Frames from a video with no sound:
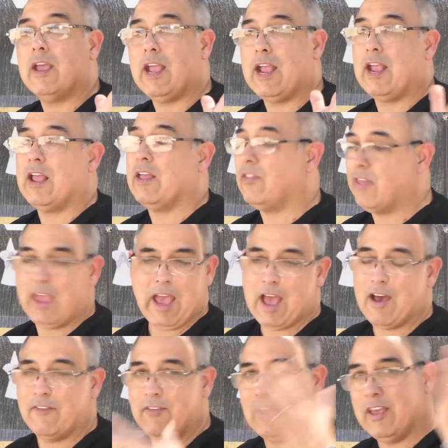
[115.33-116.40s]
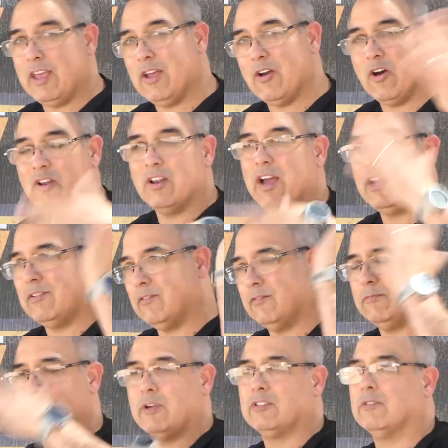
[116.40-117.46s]
And they have an online
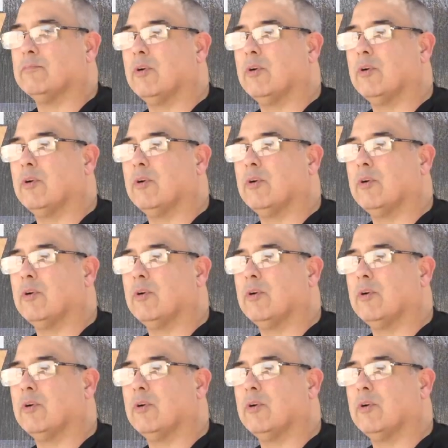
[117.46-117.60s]
shop